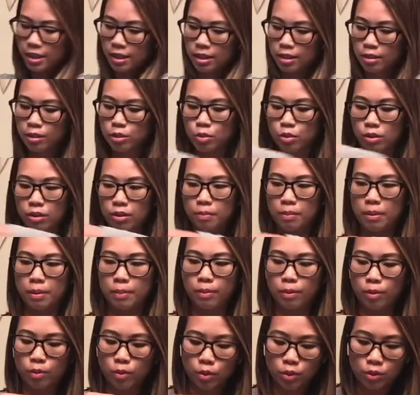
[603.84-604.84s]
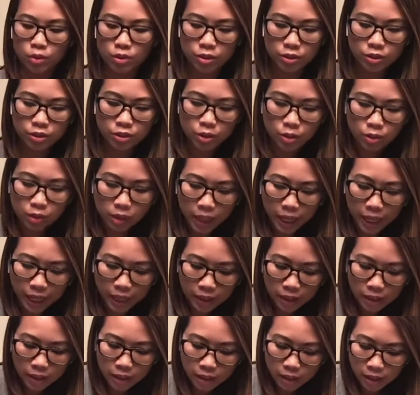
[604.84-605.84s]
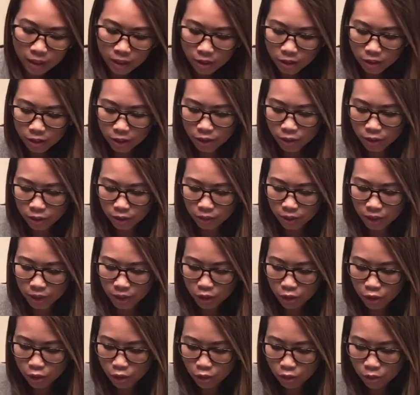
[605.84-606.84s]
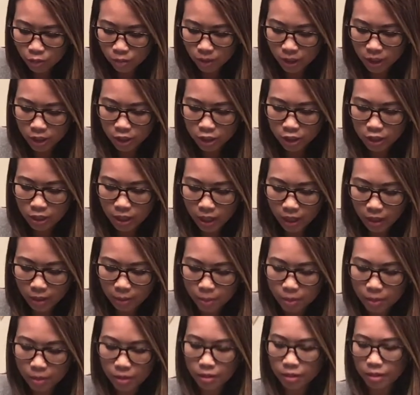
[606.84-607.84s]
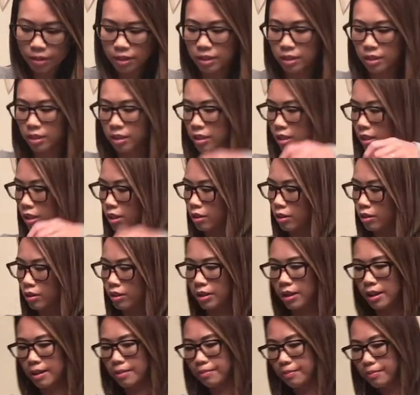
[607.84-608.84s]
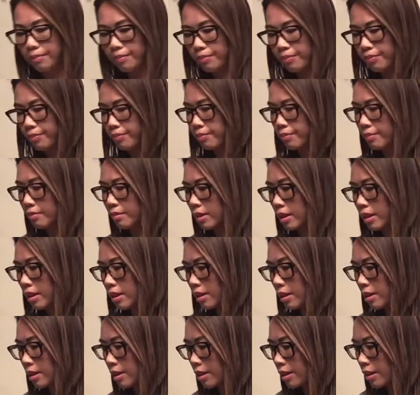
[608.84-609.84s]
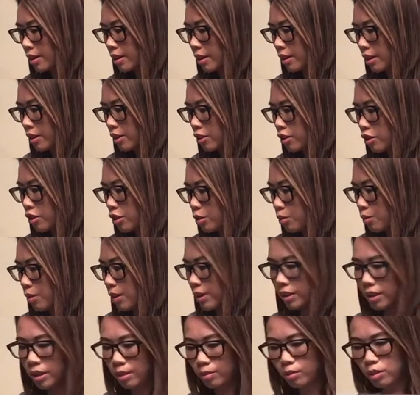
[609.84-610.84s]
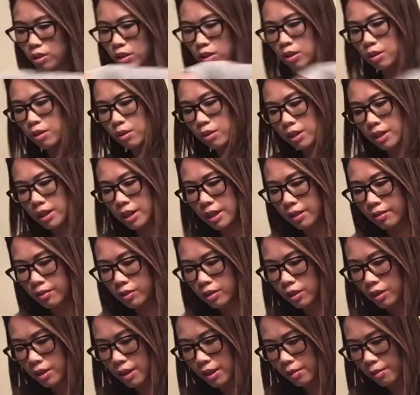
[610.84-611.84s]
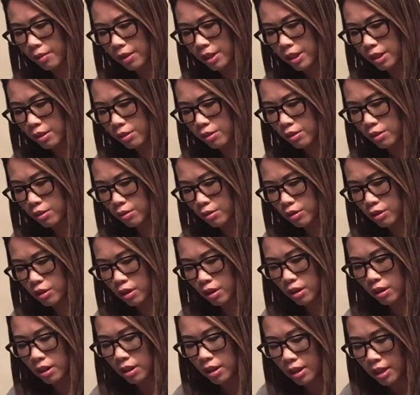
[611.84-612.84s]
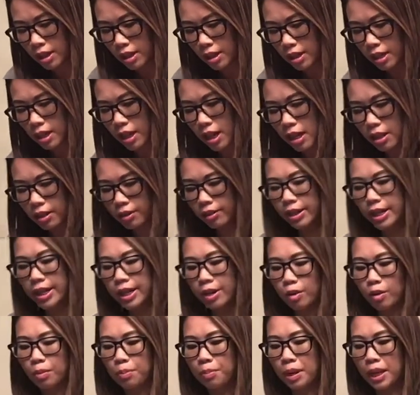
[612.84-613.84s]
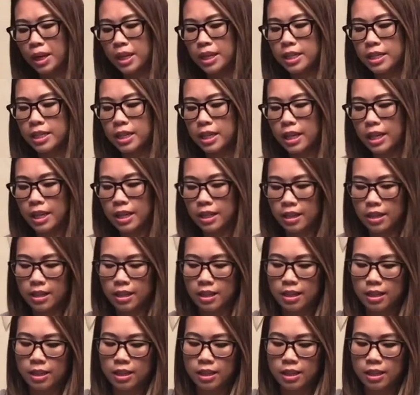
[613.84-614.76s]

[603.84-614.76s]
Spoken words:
And the toilet paper rolls are so light, you don't need too much tape. to secure them. You just want them secure enough so that when you do start coloring or painting it,